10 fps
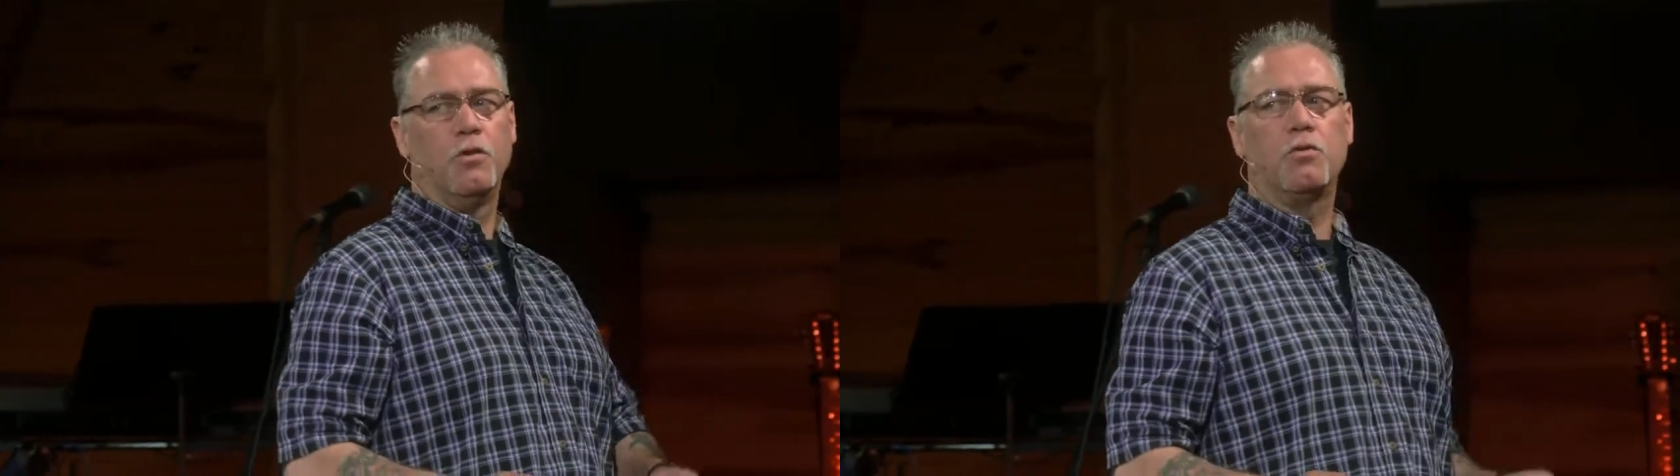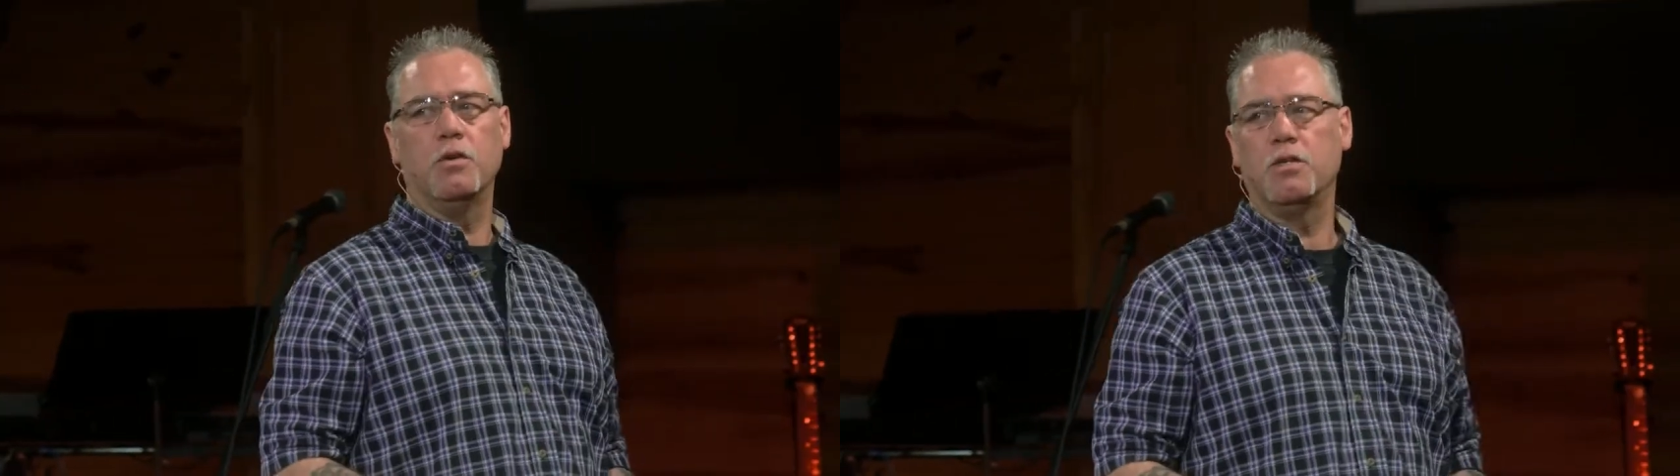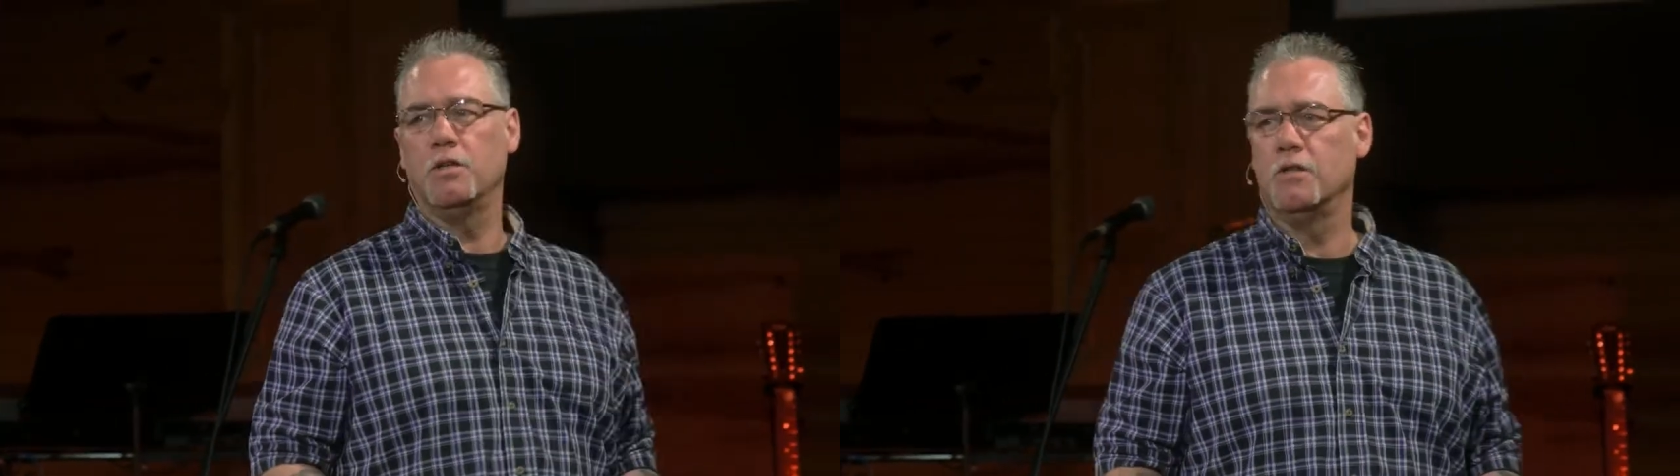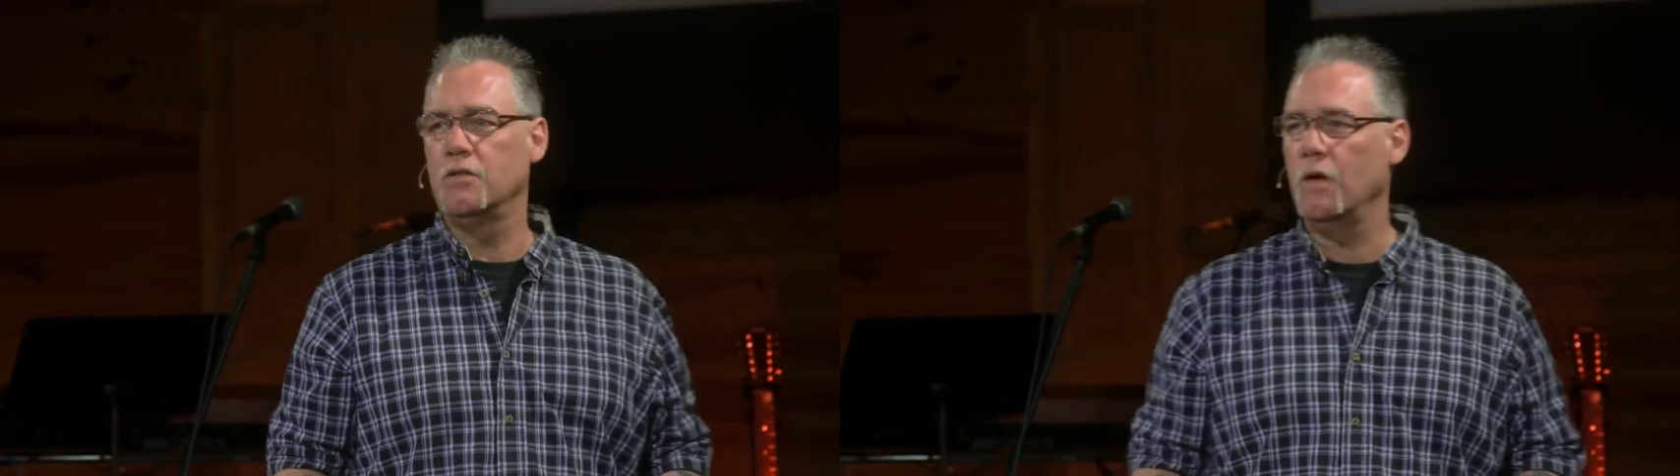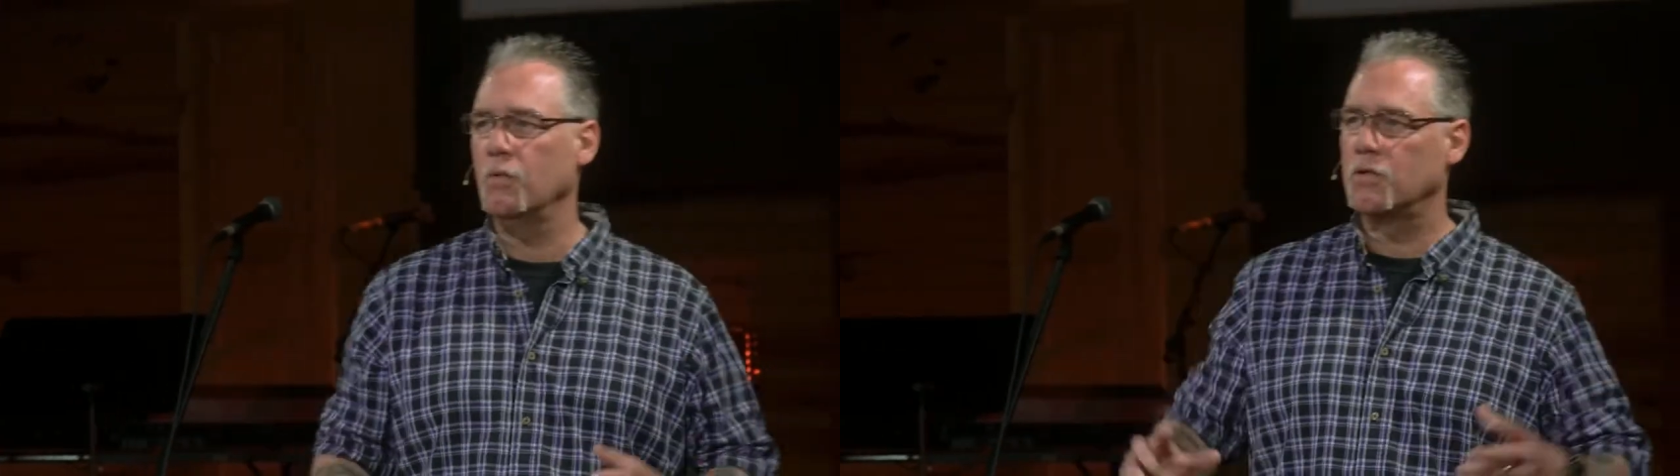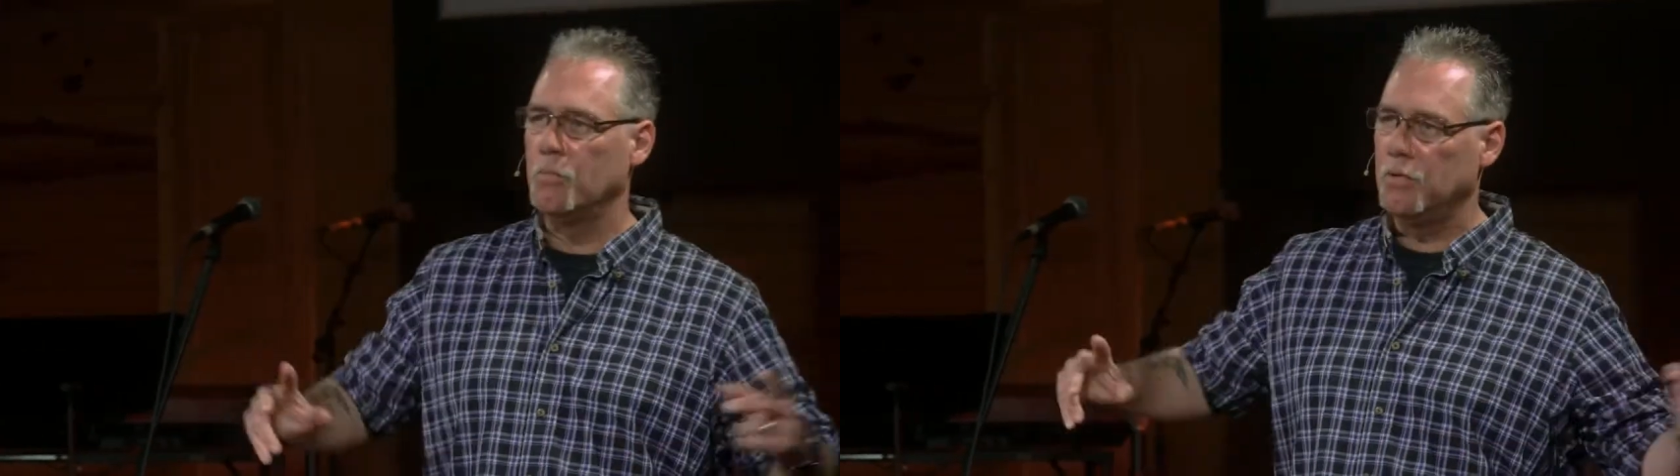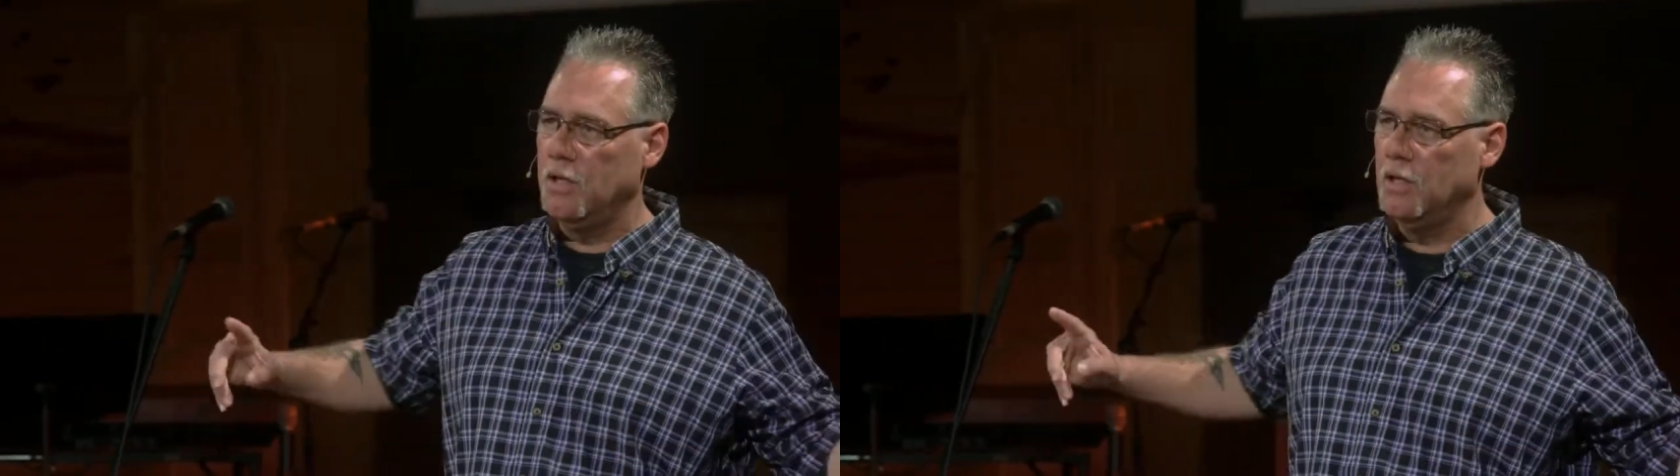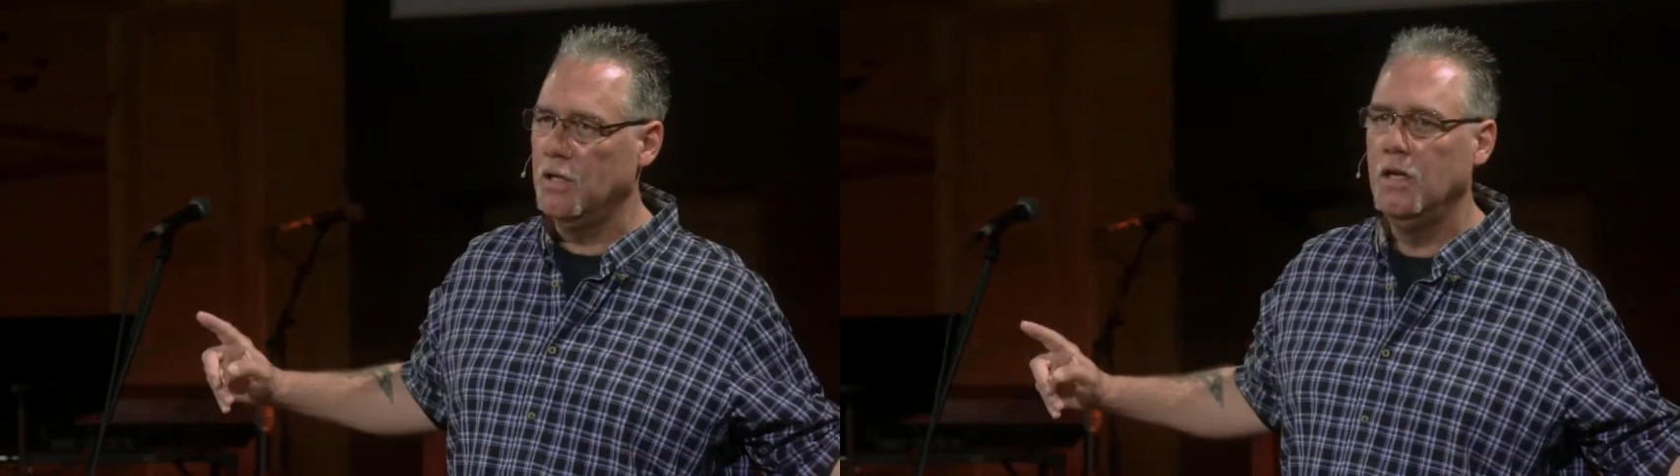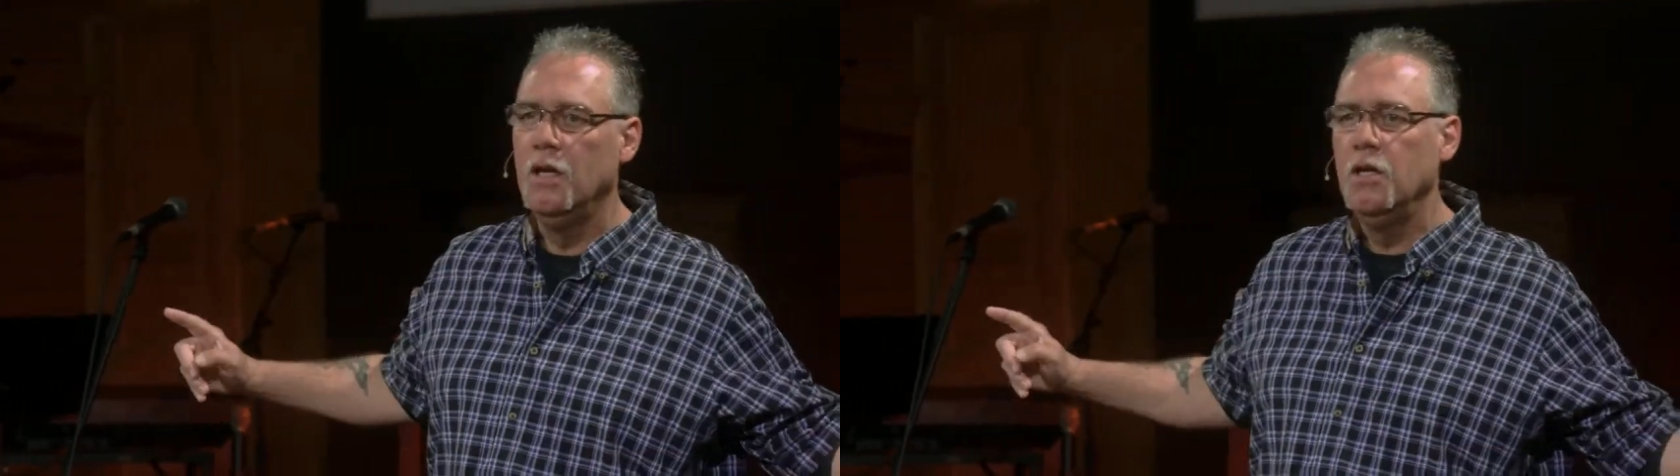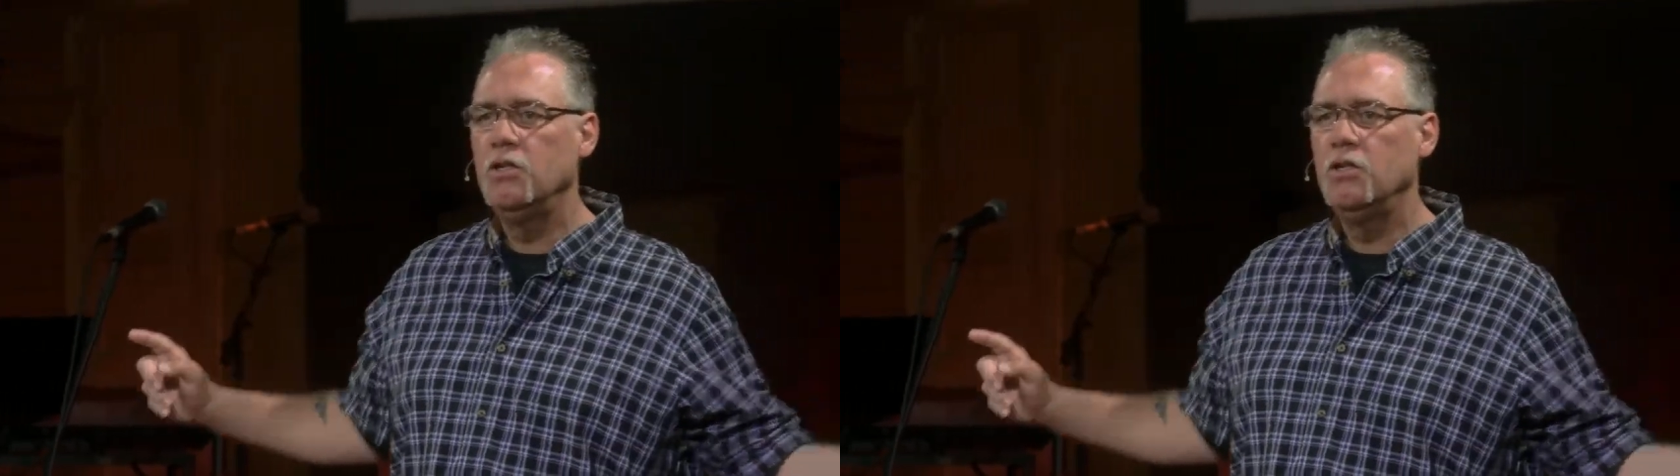the Christians that was completely